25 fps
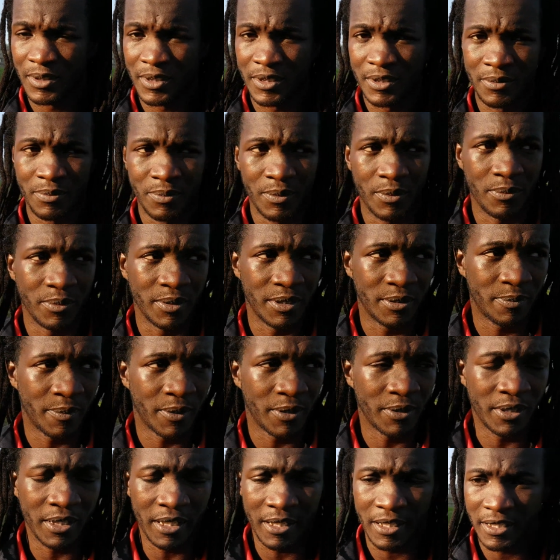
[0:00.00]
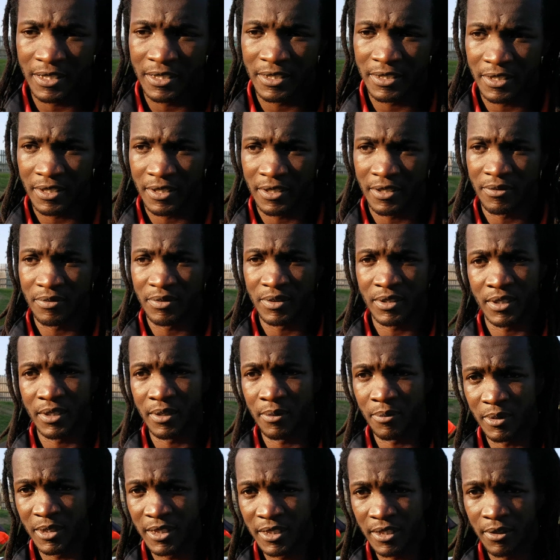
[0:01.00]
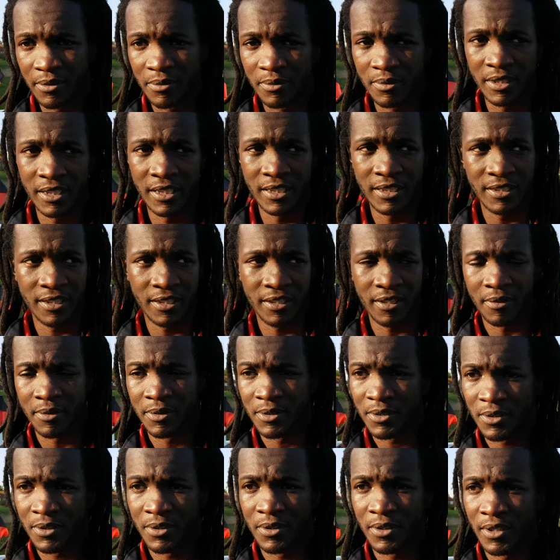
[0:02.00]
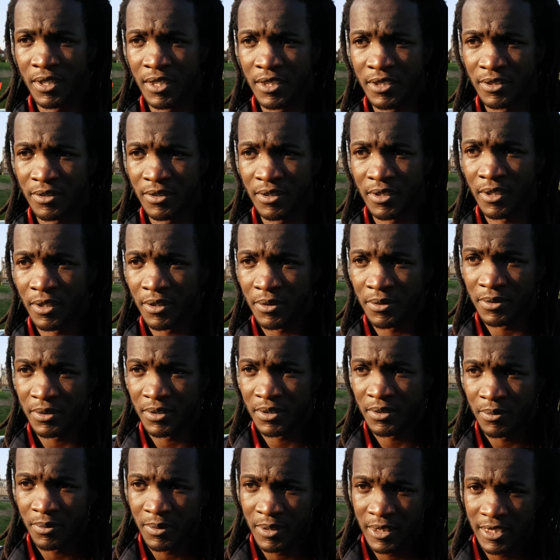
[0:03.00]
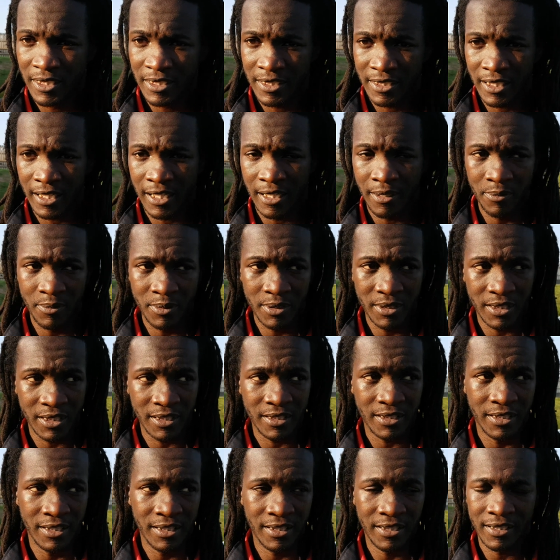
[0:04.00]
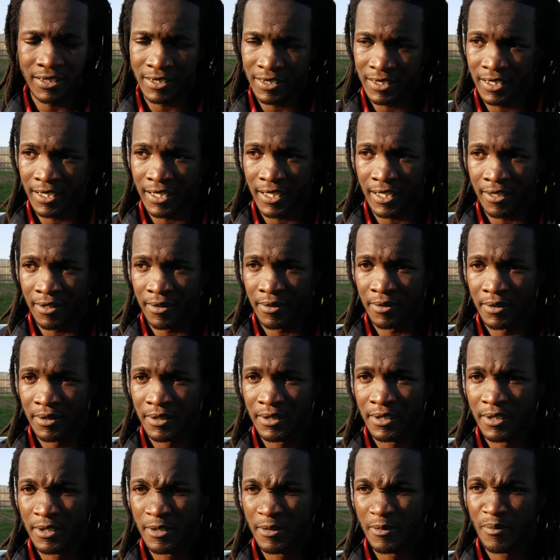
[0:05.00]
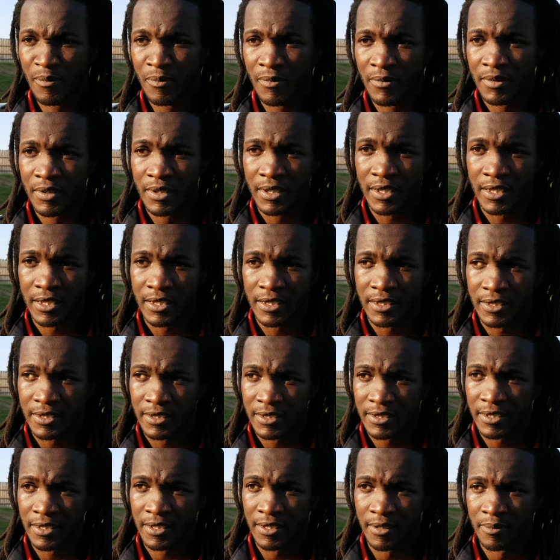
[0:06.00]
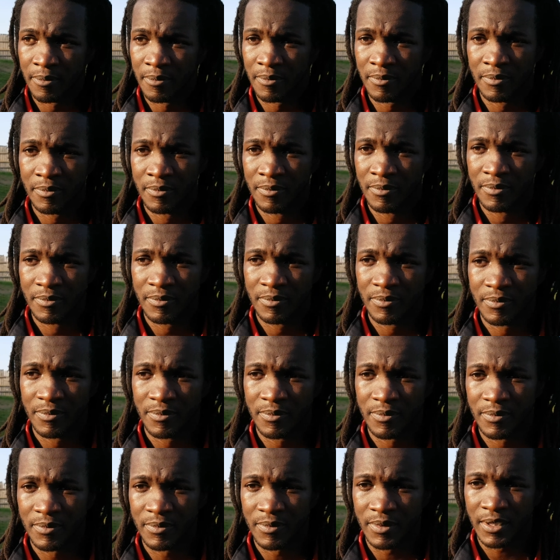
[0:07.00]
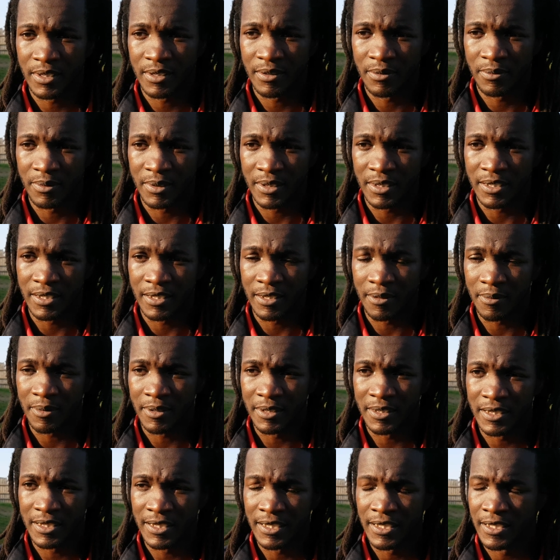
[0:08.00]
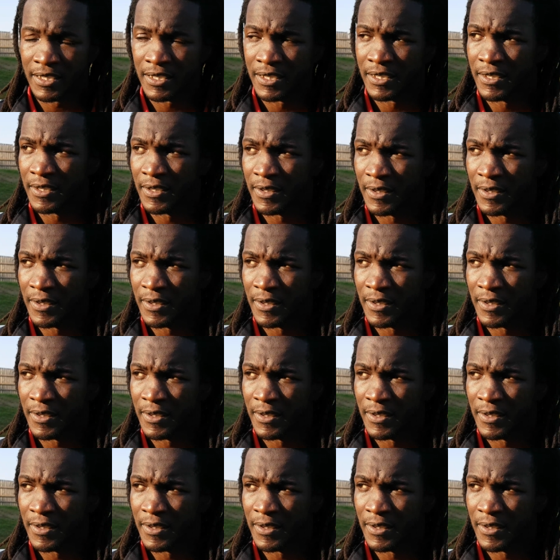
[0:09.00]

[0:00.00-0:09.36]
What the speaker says: Which is what we spoke at half-time. We don't need to go and score 100 goals to win this game. We just need to see it out. And we ended up conceding.